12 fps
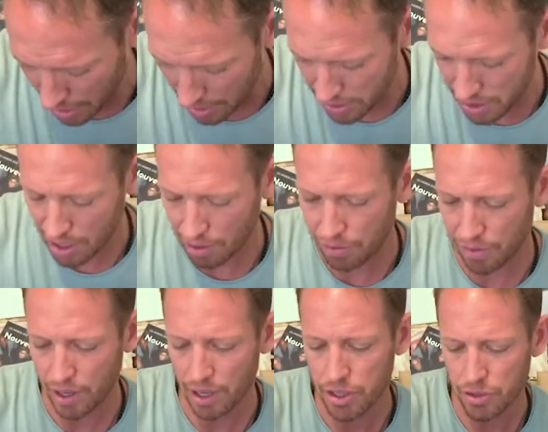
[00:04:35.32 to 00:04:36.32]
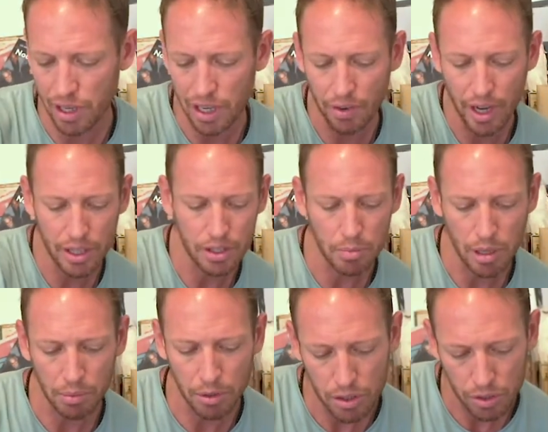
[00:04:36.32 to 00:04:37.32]
other stuff. And it's really rad to be
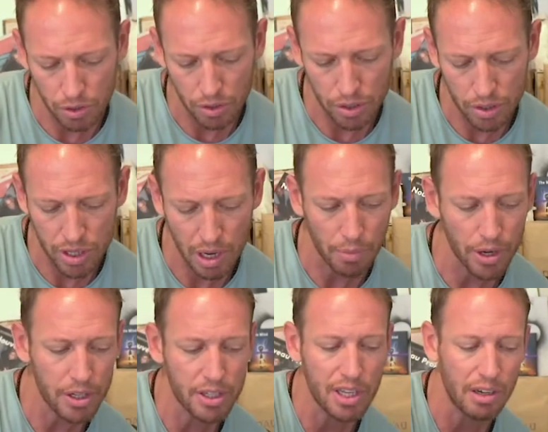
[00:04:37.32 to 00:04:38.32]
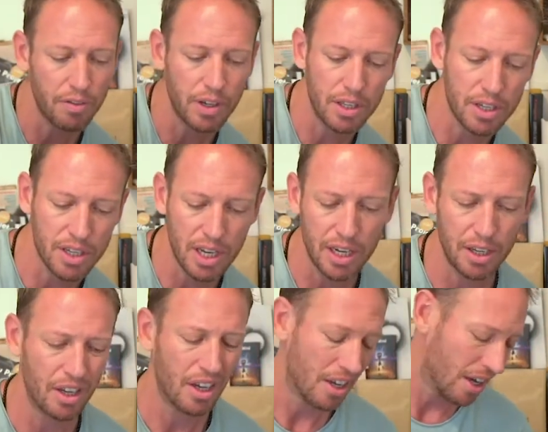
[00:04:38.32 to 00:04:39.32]
able to separate stuff in the side.
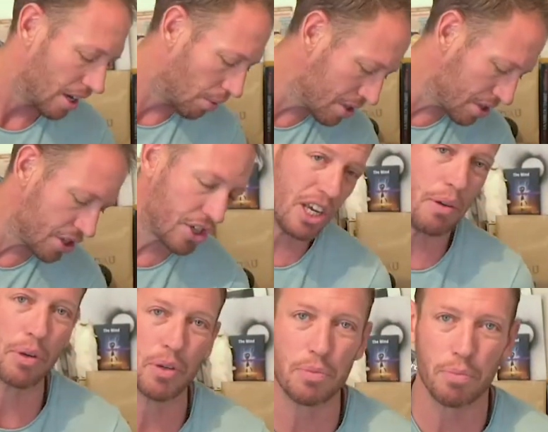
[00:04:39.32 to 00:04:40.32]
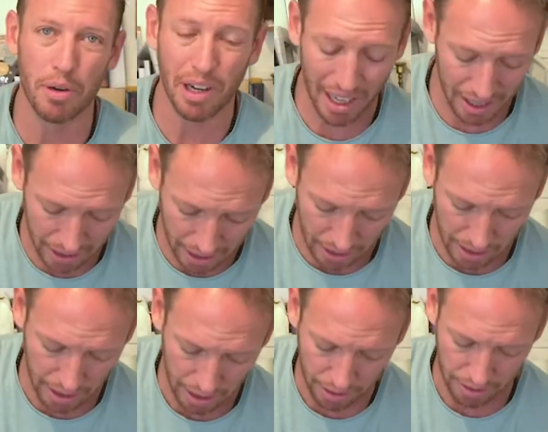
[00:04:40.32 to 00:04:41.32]
It wasn't cheap. It was probably like, I
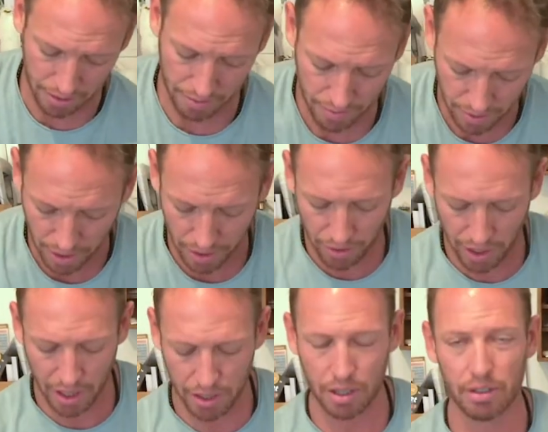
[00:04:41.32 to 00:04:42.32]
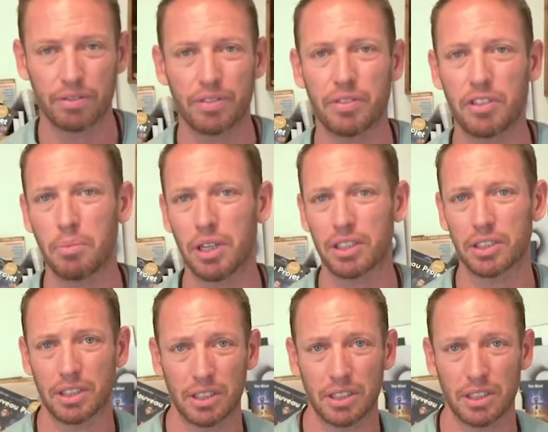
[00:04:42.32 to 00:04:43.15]
don't know, $350,